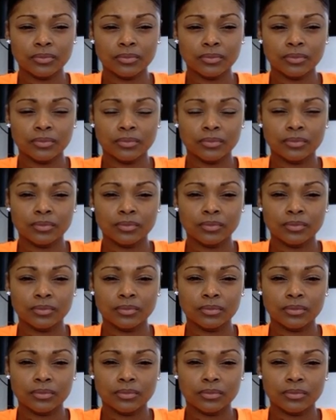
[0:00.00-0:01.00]

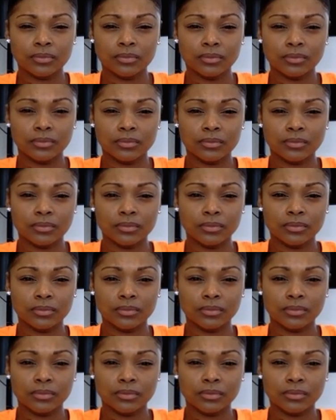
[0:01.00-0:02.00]

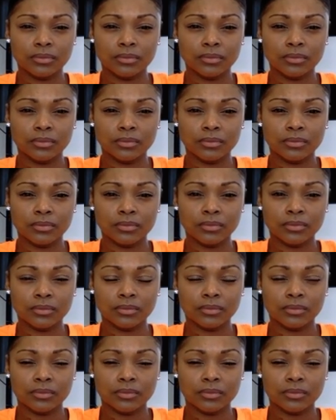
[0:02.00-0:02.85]
No words are spoken by the person on screen.